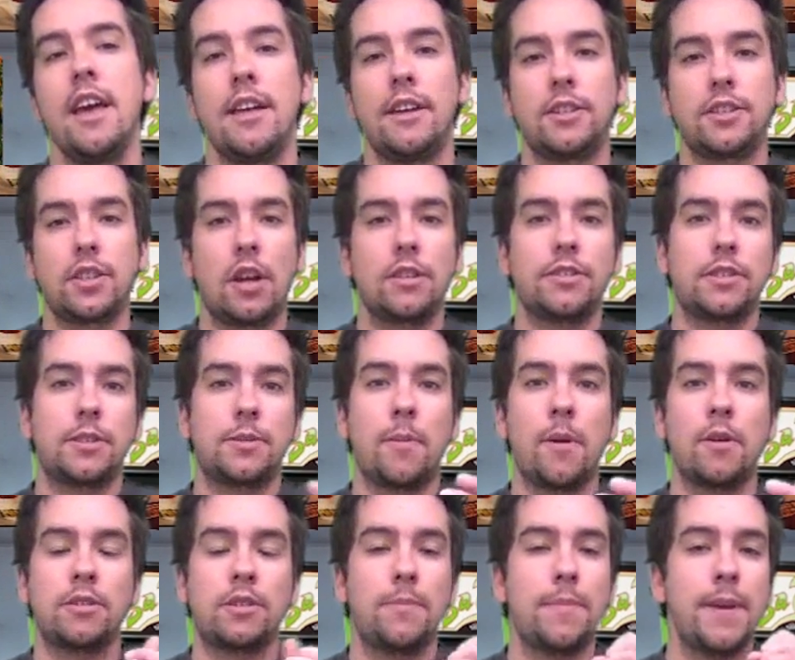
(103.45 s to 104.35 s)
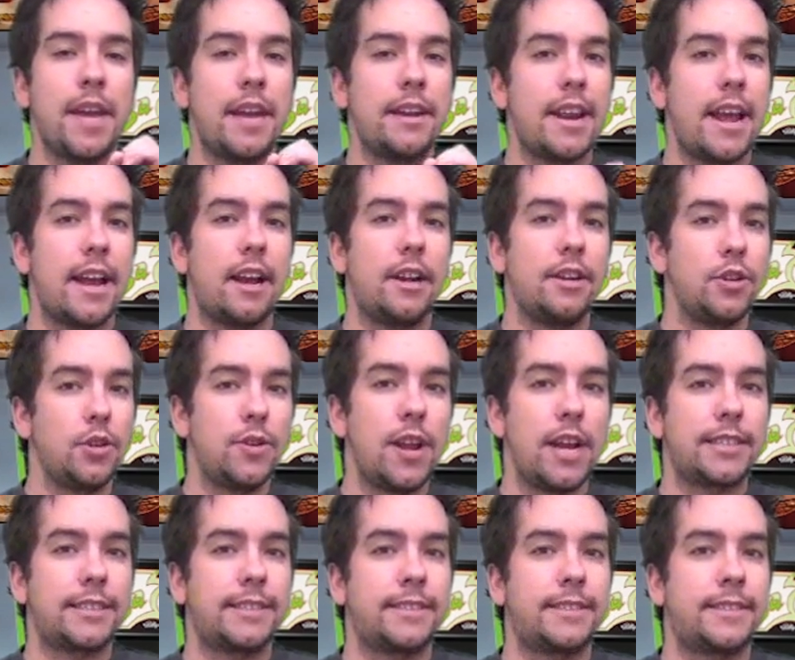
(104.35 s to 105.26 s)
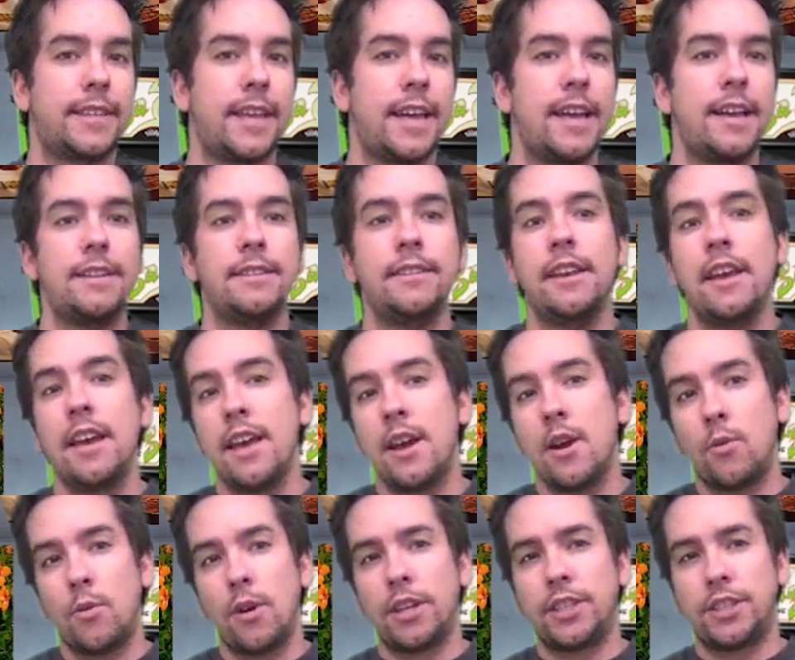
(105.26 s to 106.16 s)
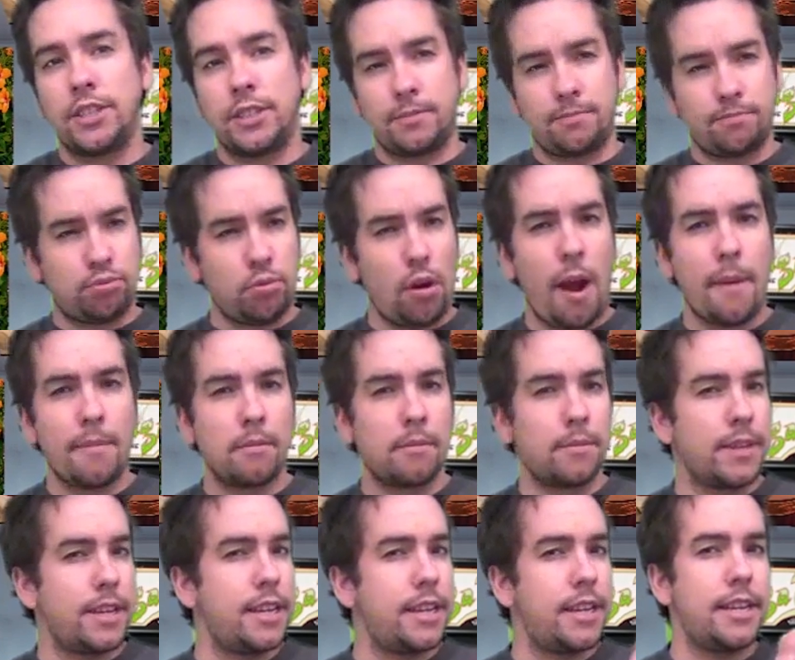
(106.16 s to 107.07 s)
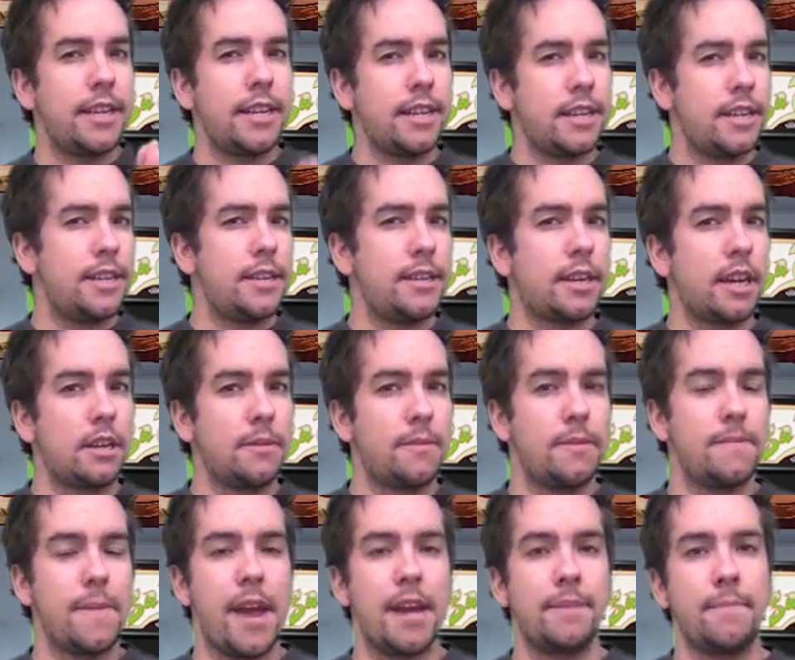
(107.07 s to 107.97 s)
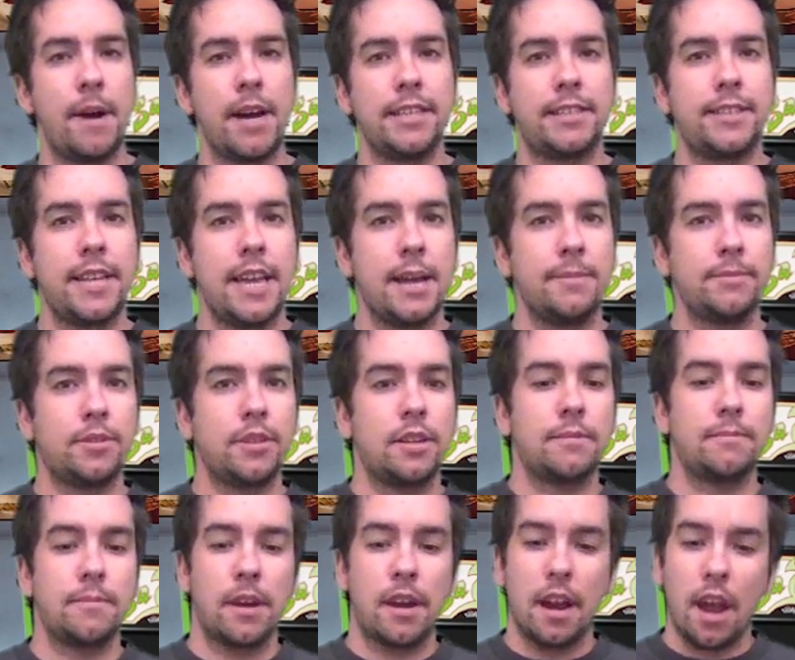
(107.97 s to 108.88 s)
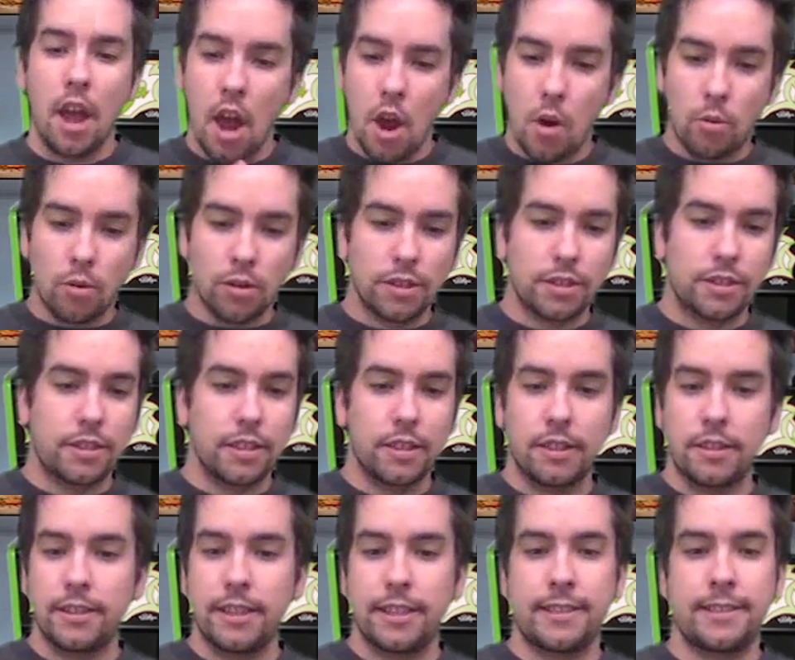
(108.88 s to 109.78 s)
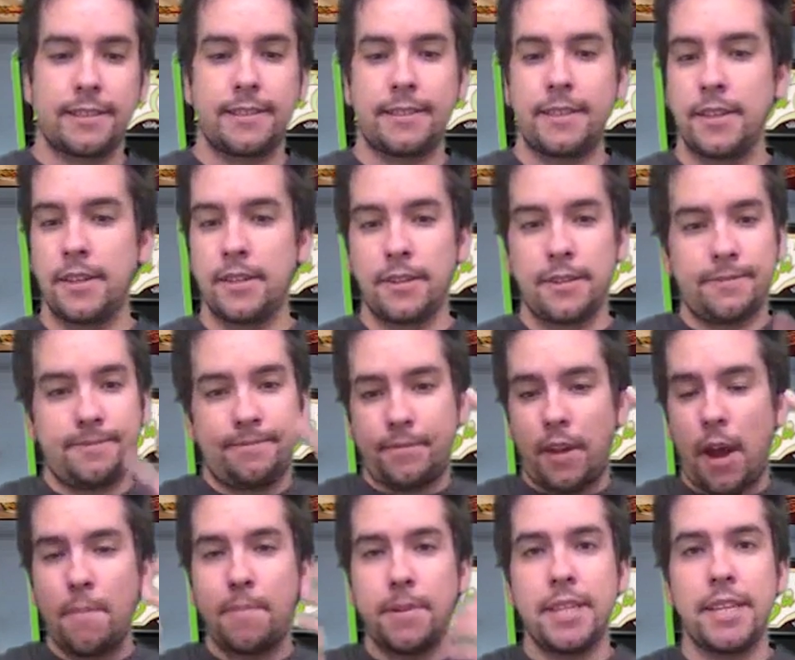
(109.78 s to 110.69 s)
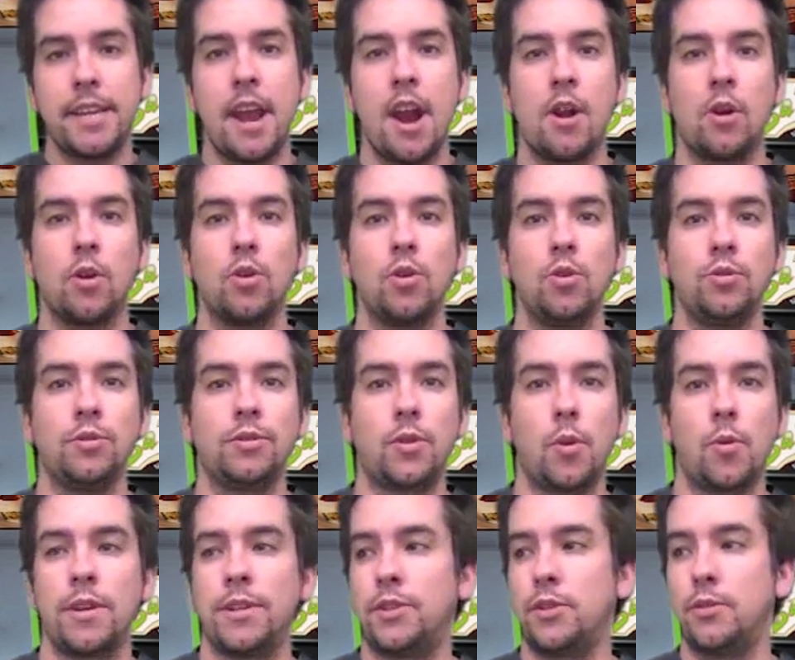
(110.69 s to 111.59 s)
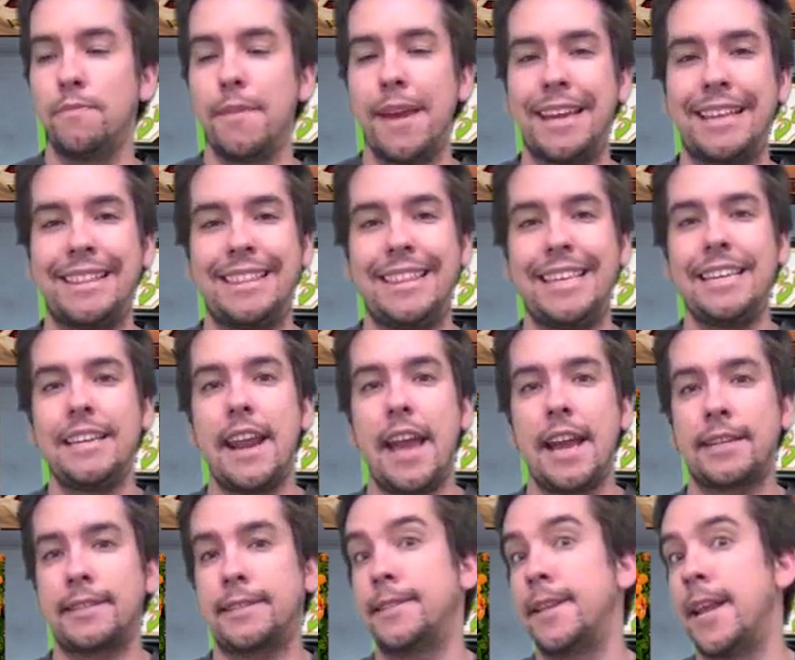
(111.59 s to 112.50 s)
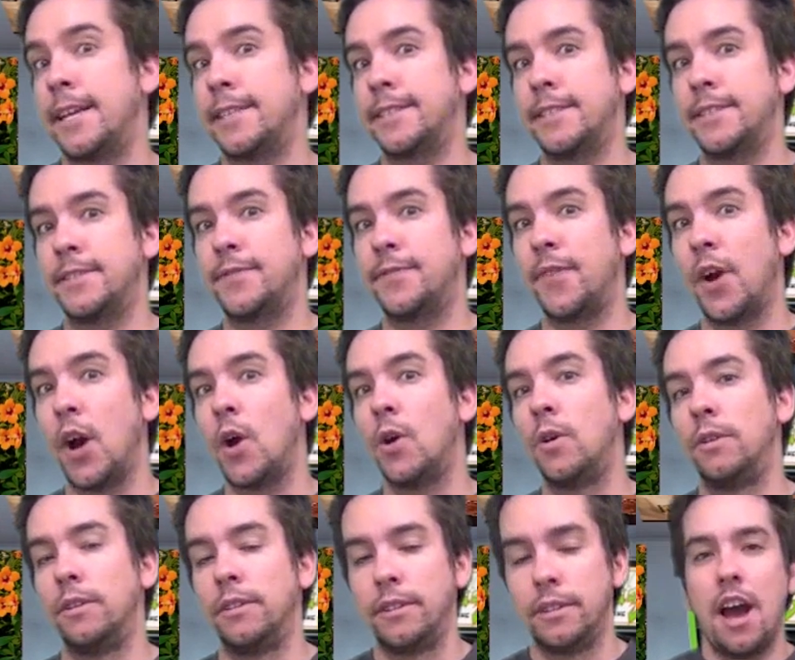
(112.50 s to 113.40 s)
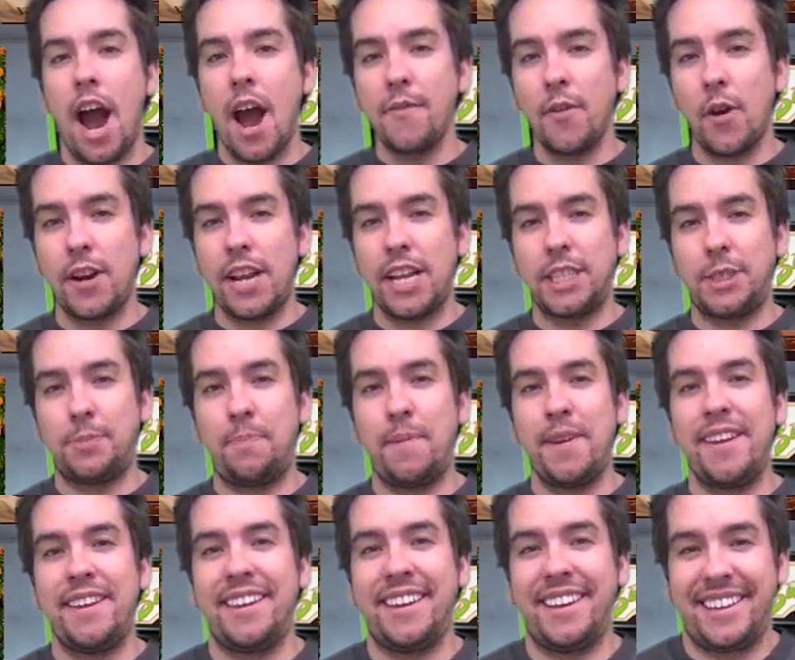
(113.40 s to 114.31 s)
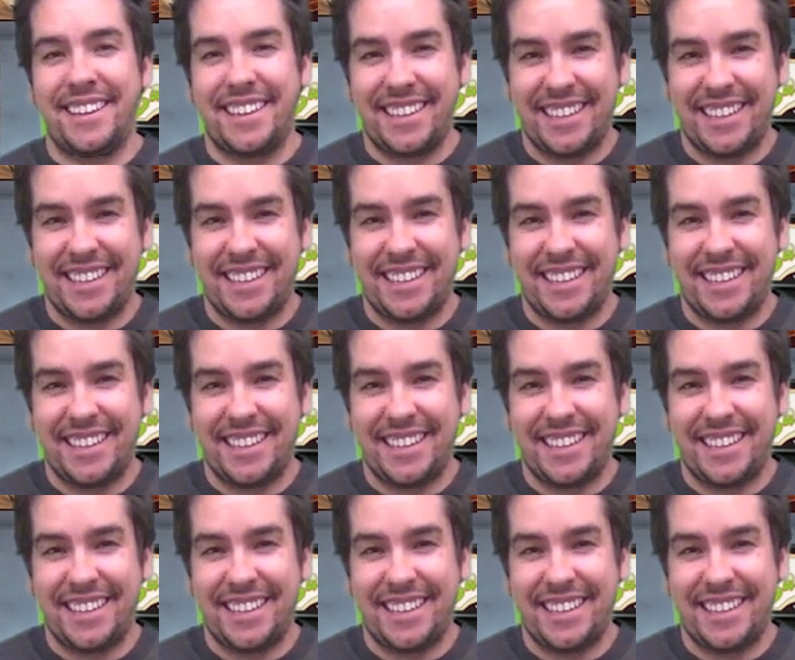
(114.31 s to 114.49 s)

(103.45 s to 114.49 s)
There's also supposed to be a, ne a new Nexus 10, which is probably going to be made by Samsung, but we're still, it's still up in the air who's going to make the next Nexus phone. I vote HP.